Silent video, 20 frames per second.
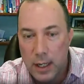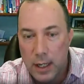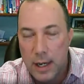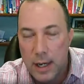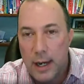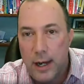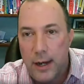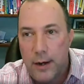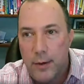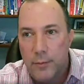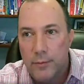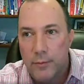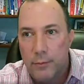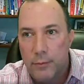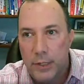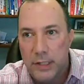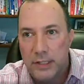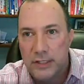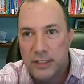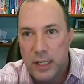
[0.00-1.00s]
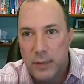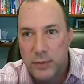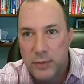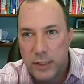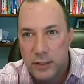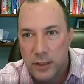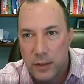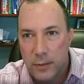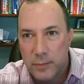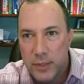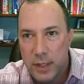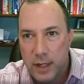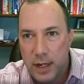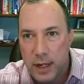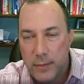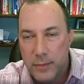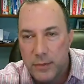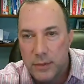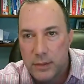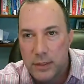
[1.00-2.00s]
But it seems like
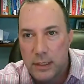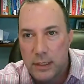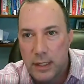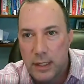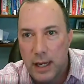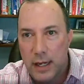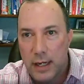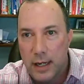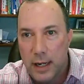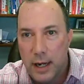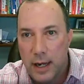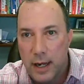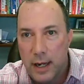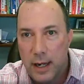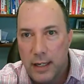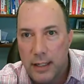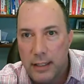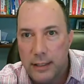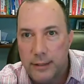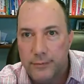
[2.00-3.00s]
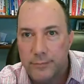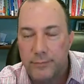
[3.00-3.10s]
sometimes the AI,